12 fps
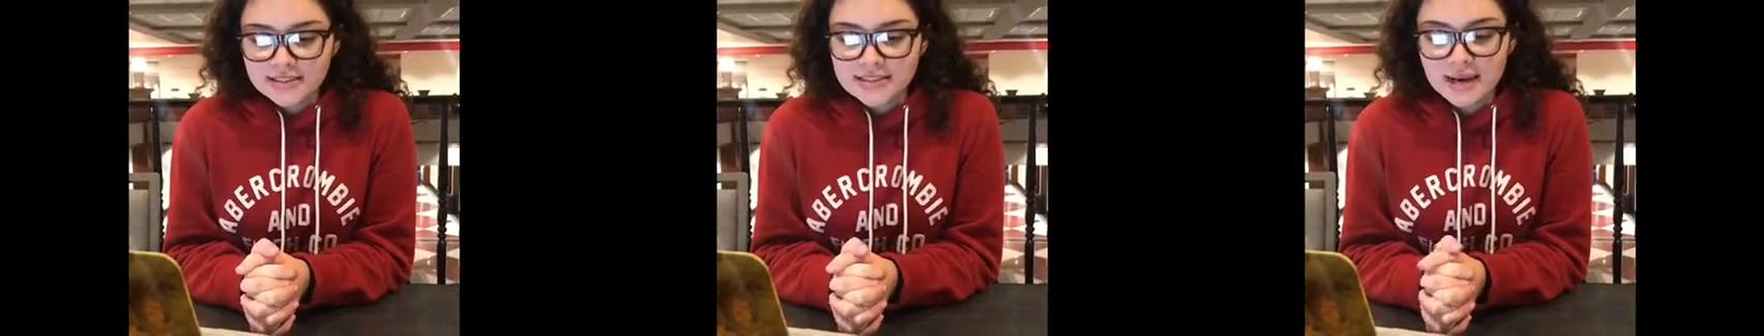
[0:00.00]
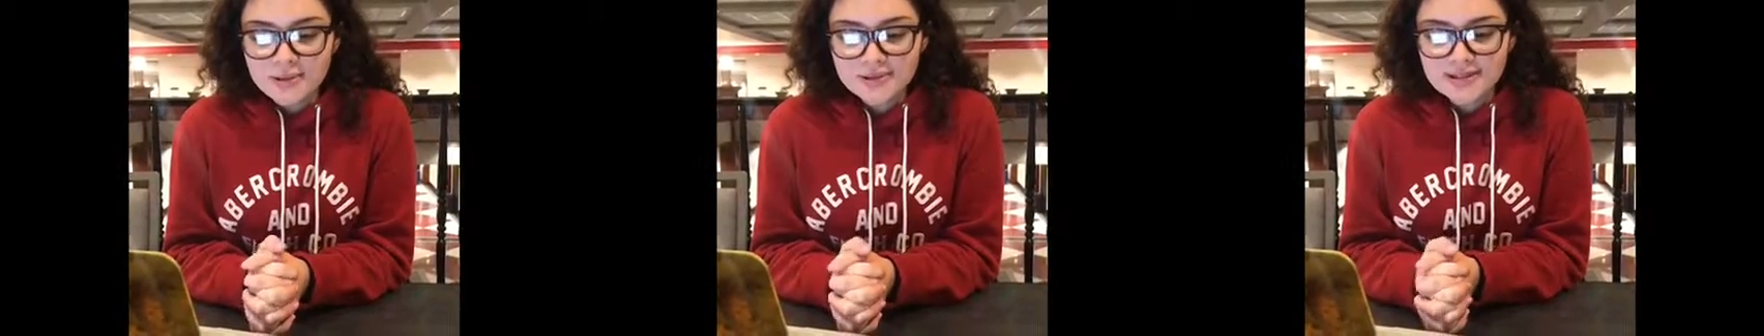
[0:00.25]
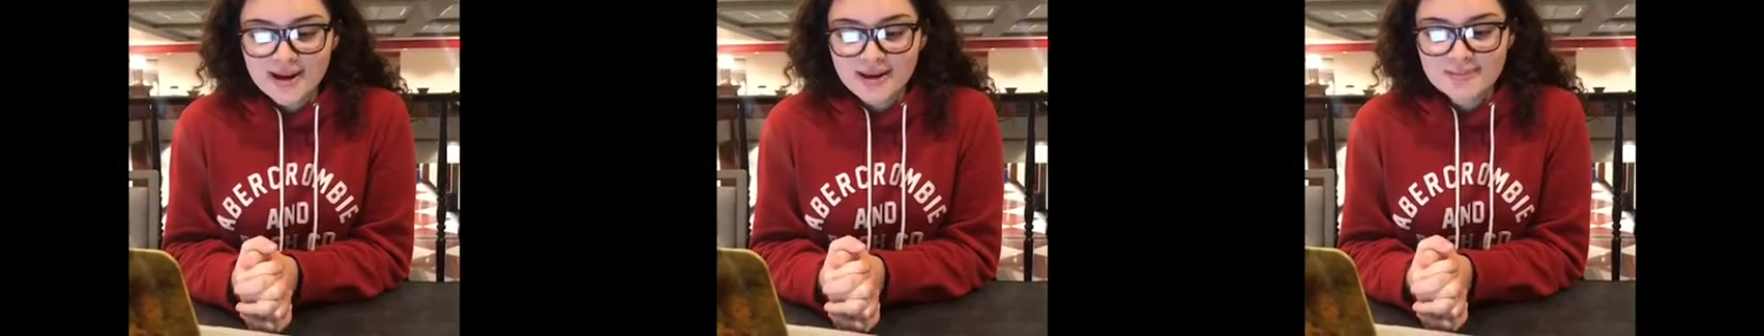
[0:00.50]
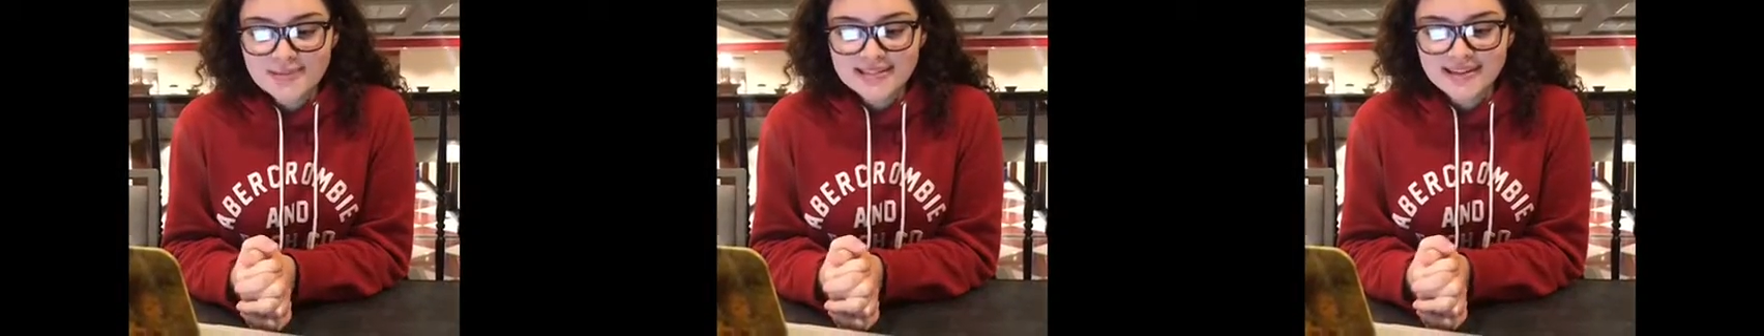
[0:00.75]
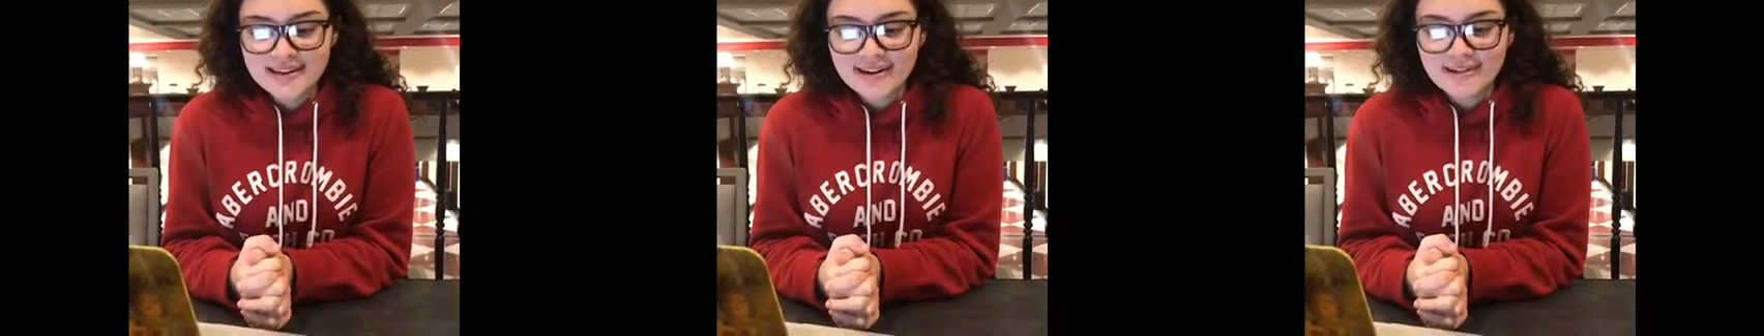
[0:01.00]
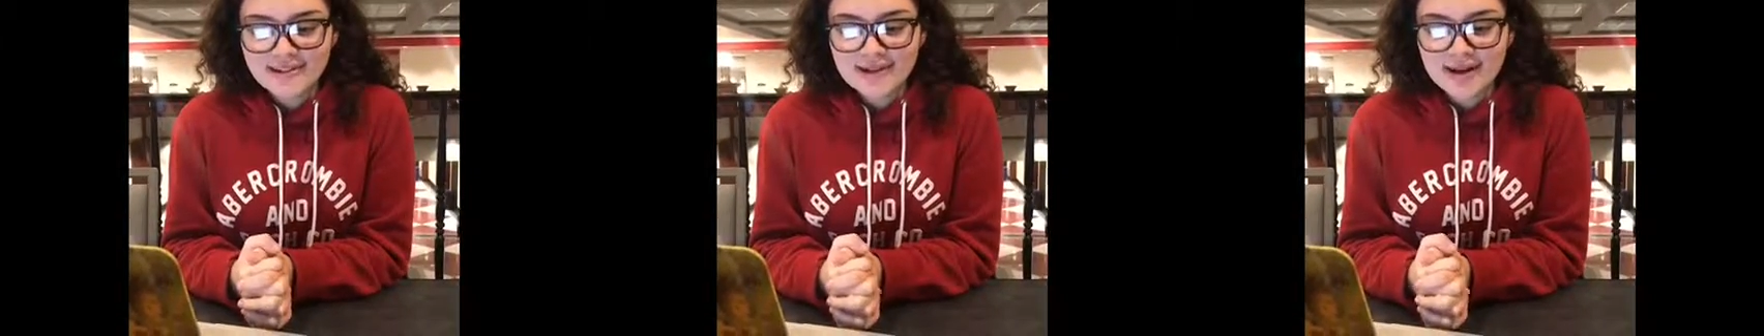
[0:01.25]
Tabletops,
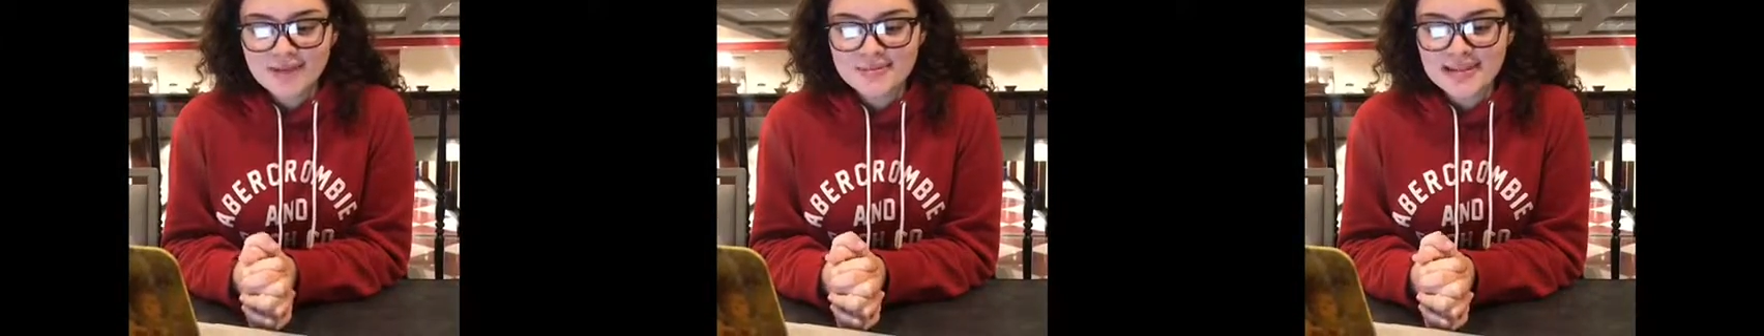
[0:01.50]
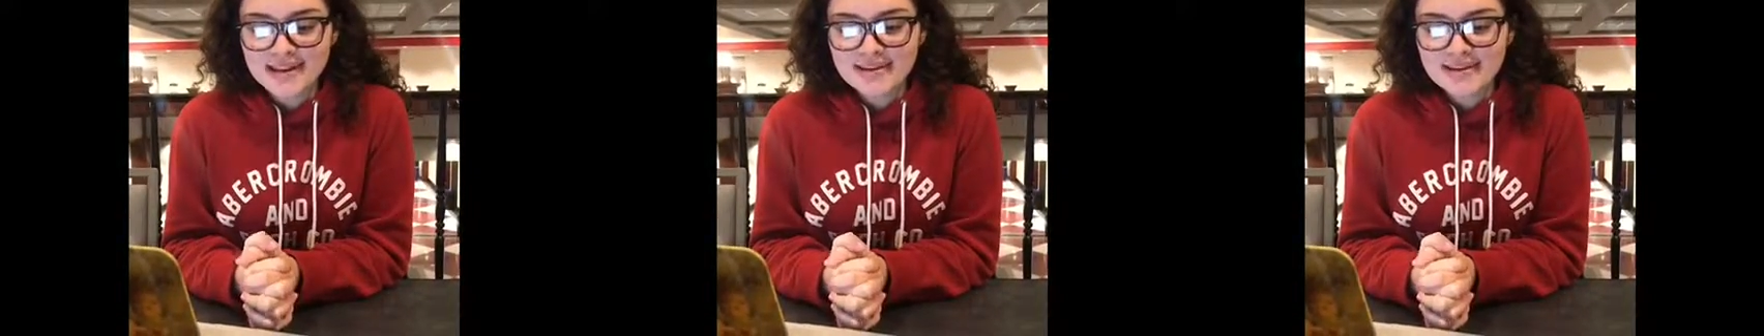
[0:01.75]
countertops,